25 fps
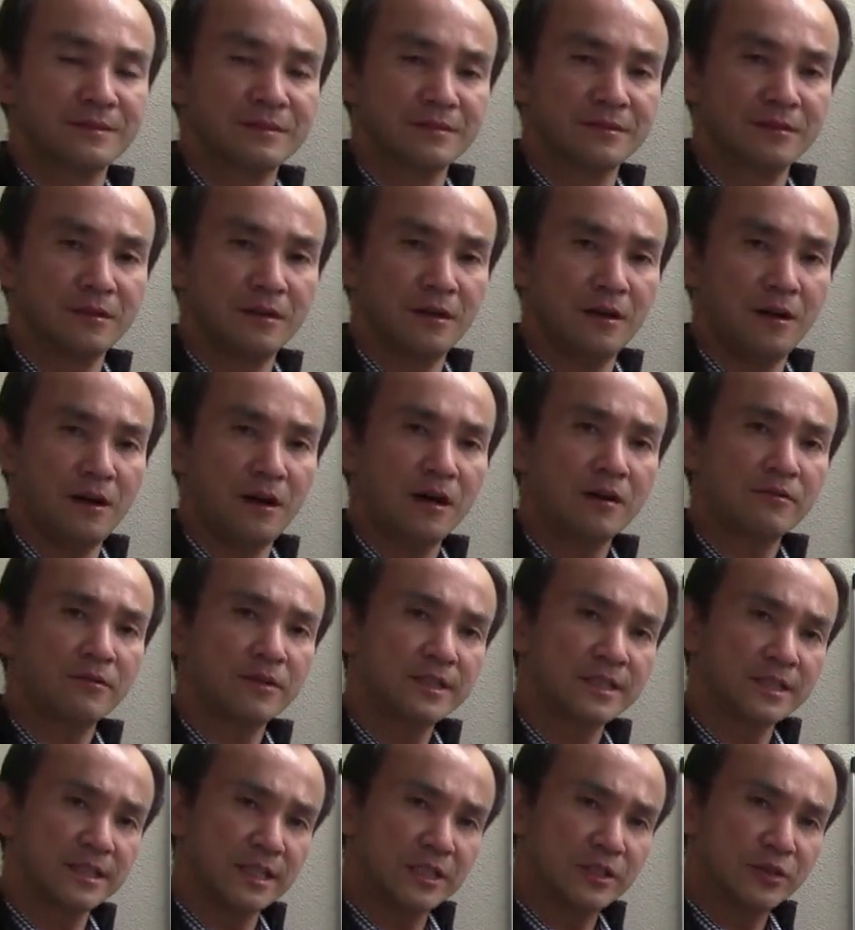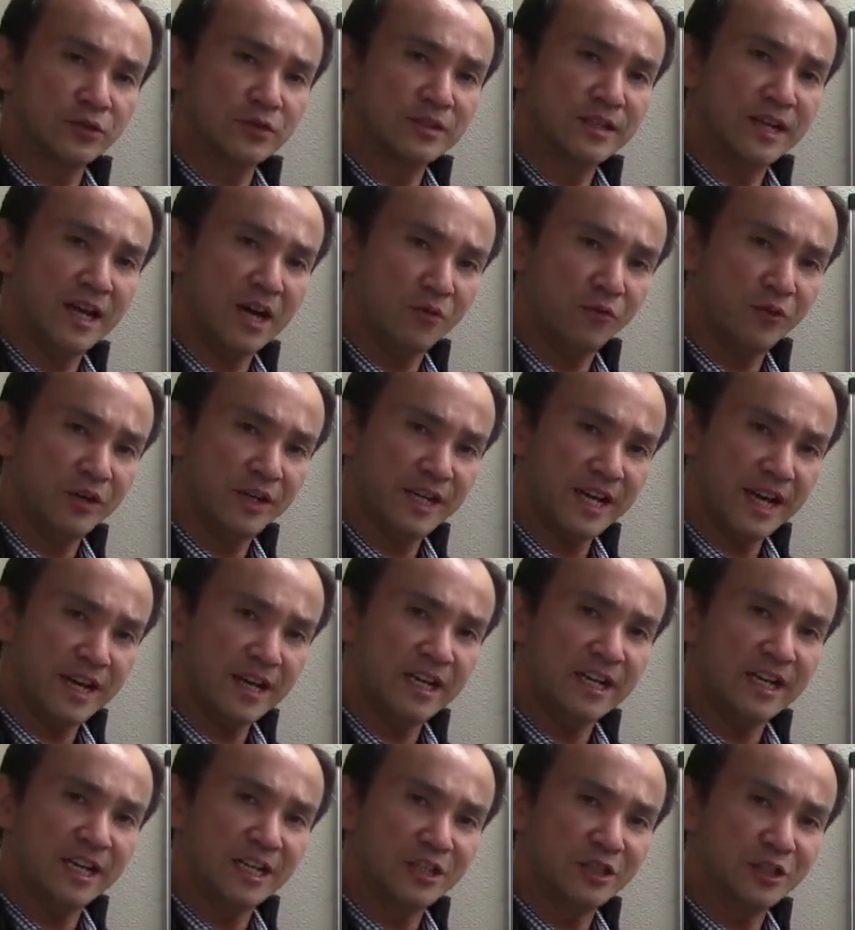All right, and so now we're
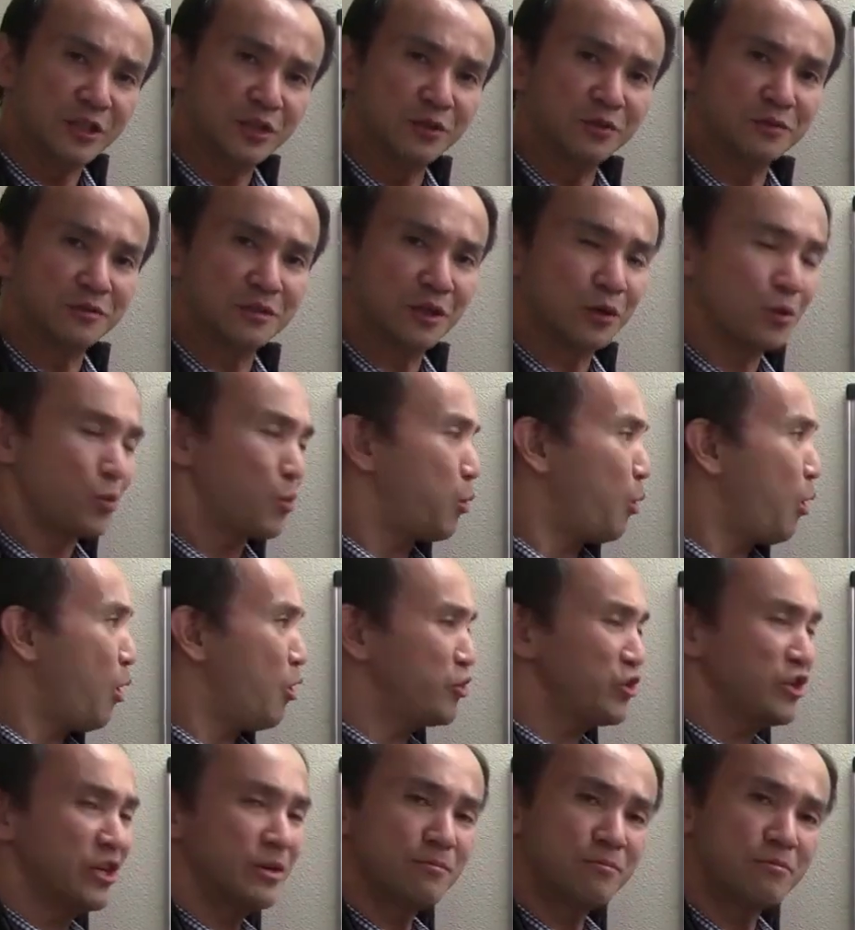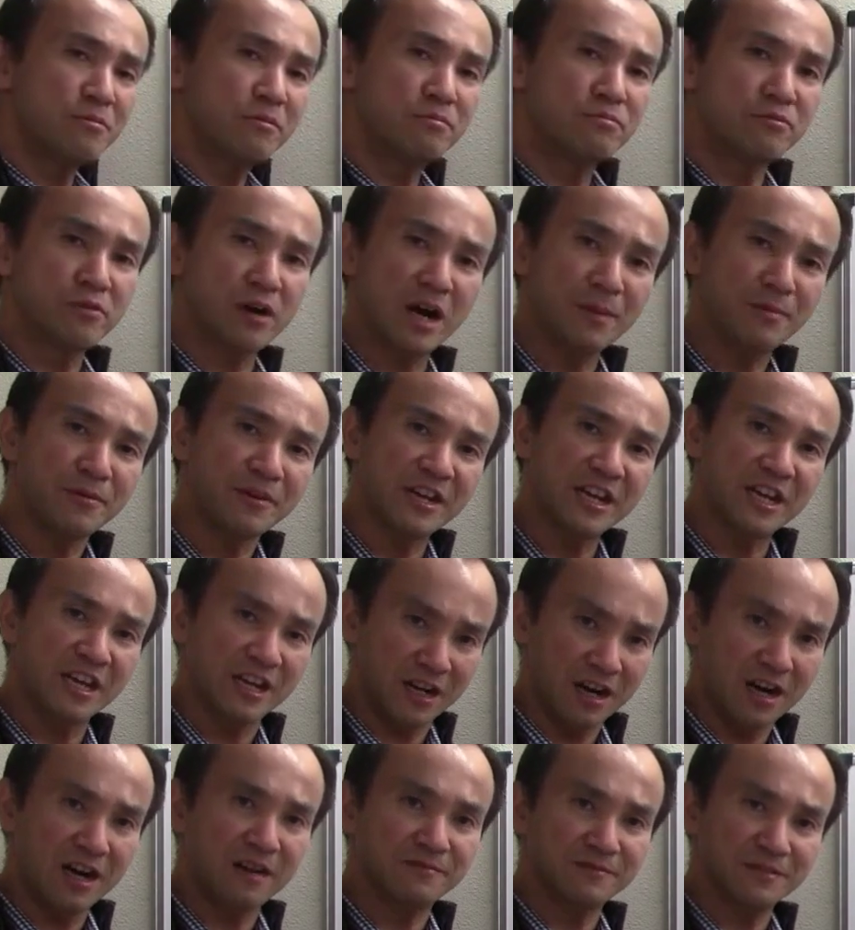getting into the quotient property
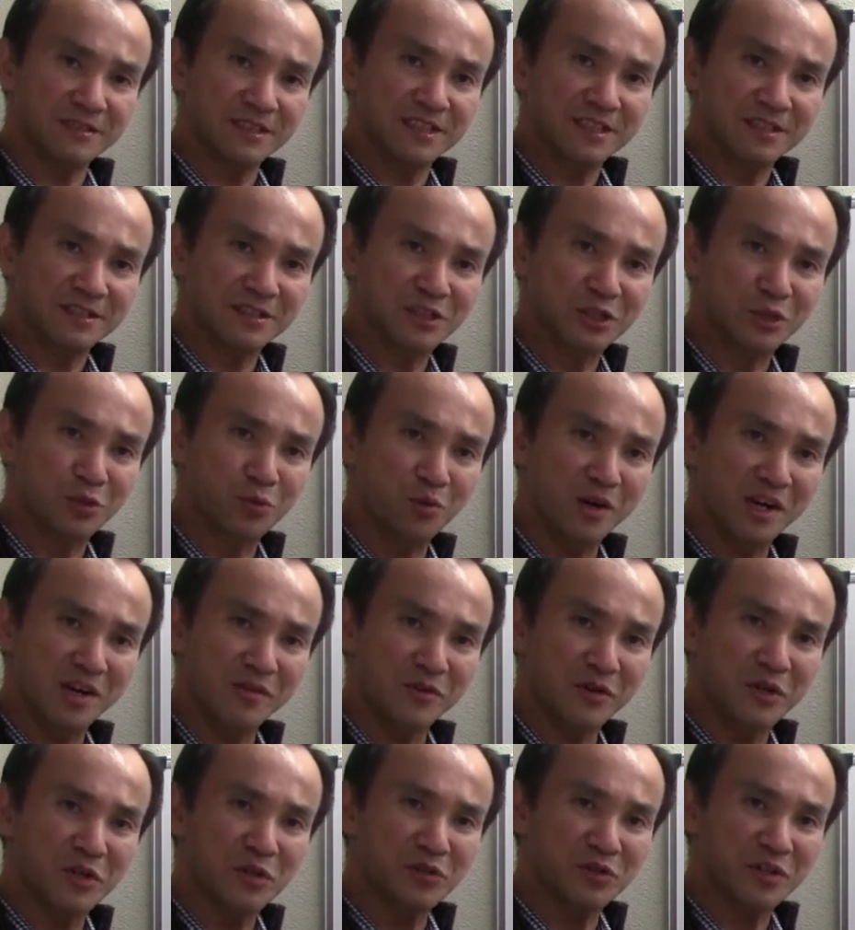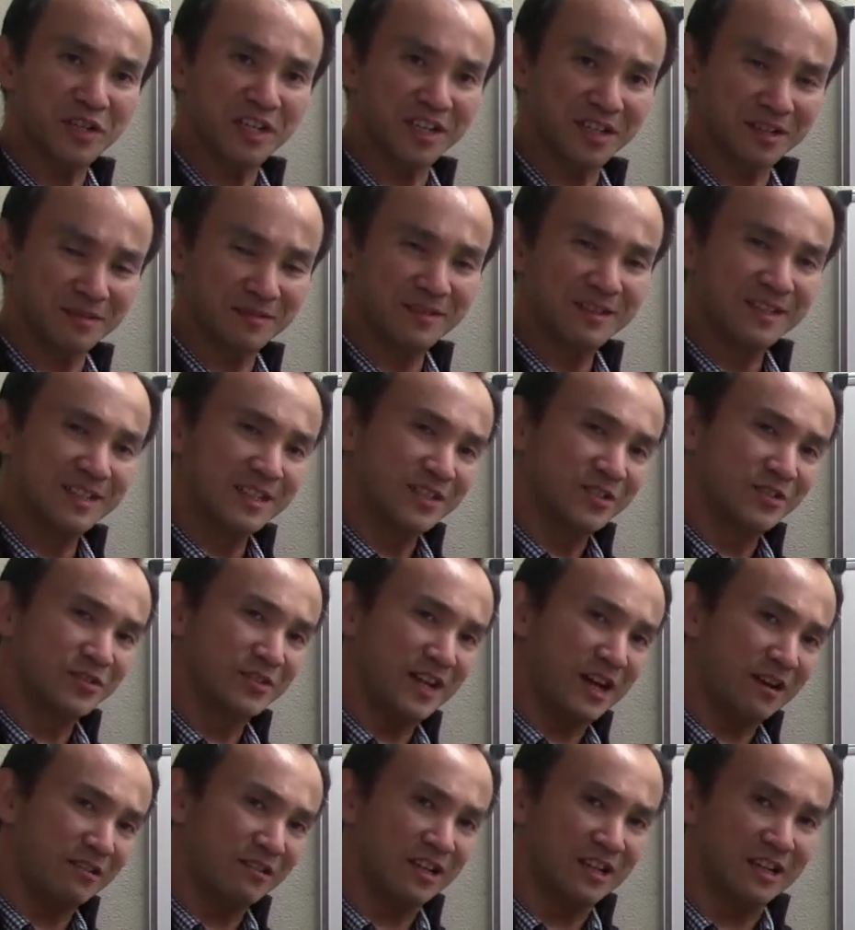of square root right here. So
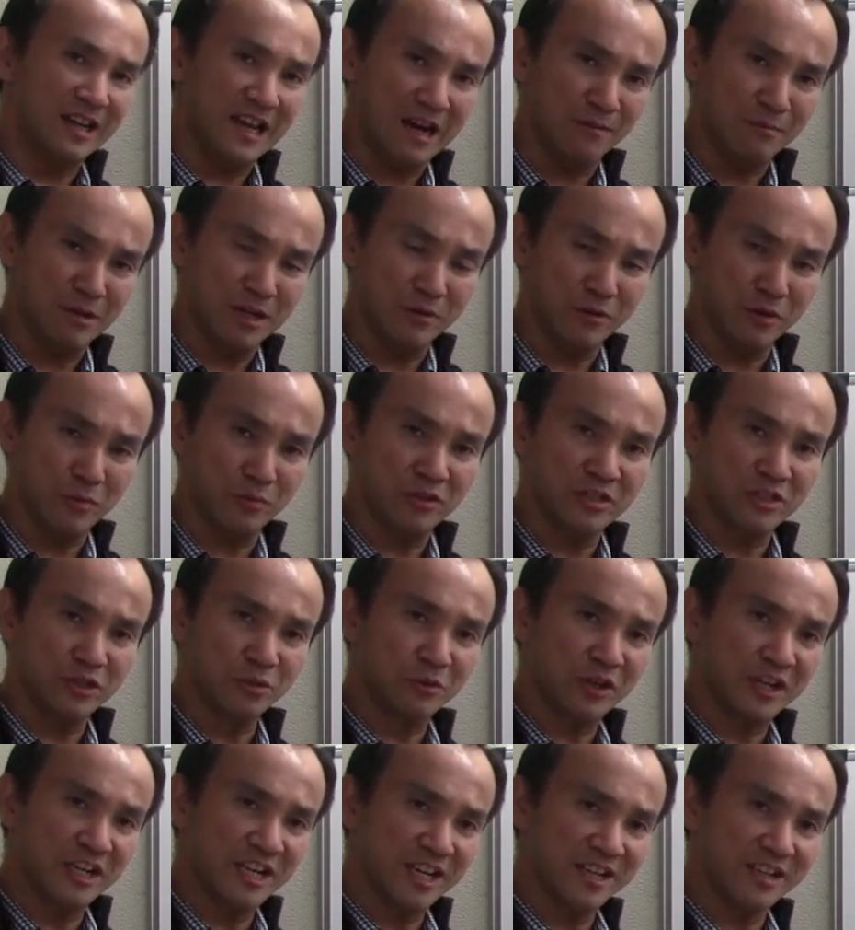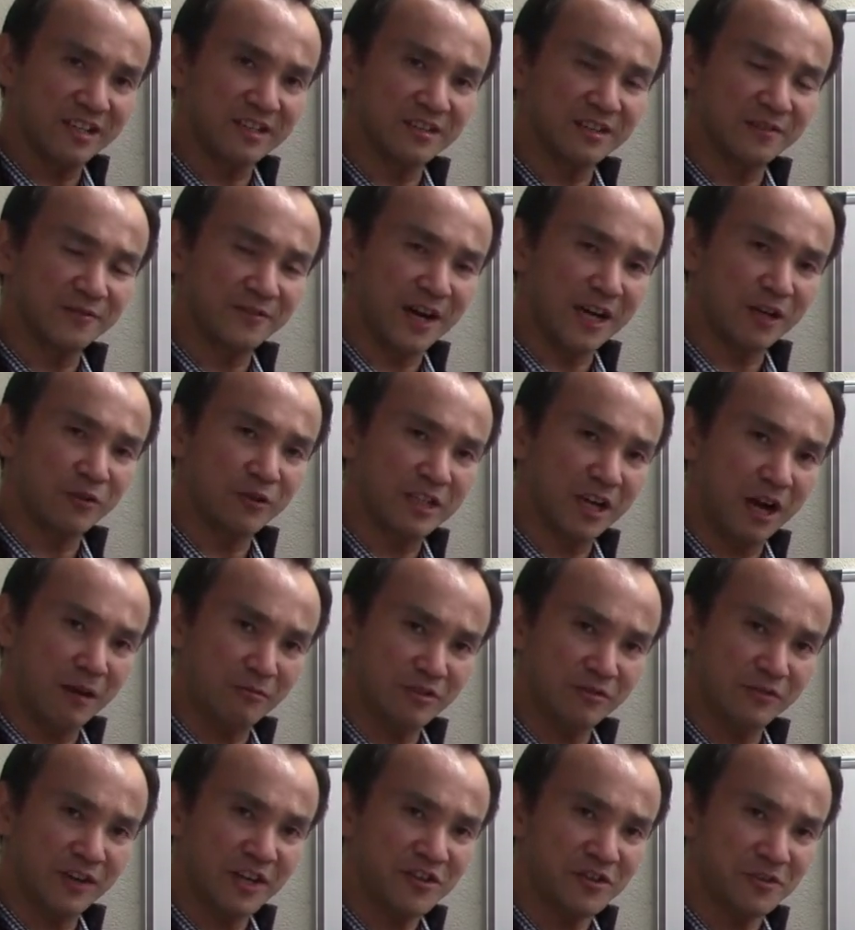now allow me to bring in the following
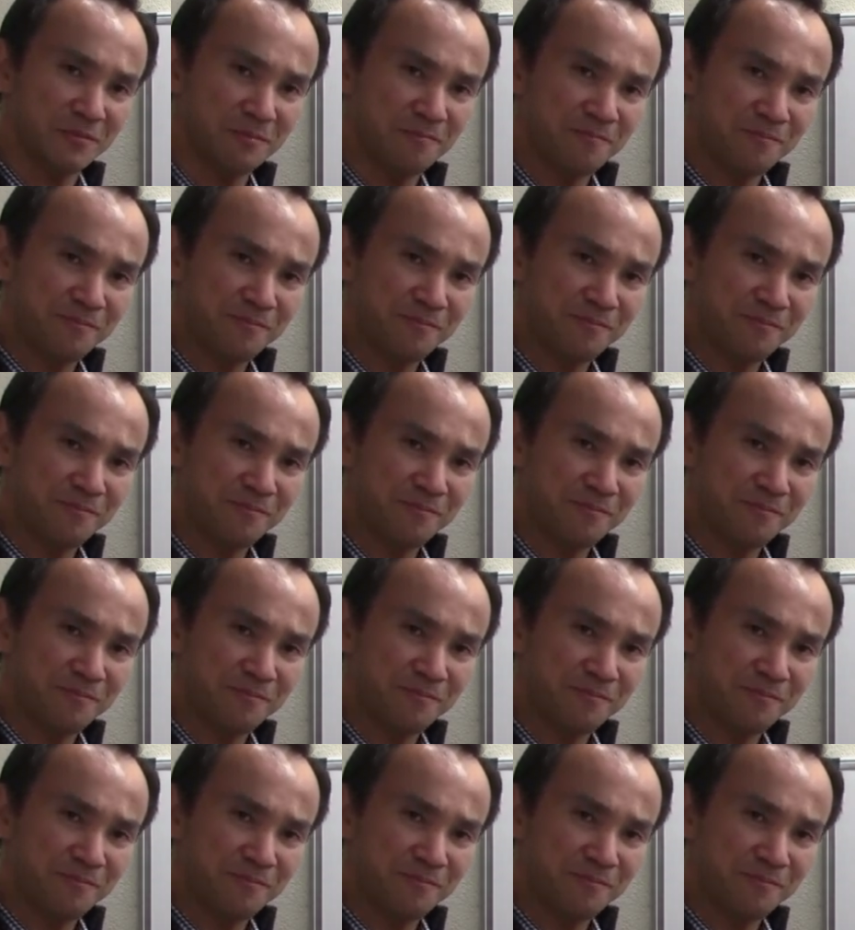observation.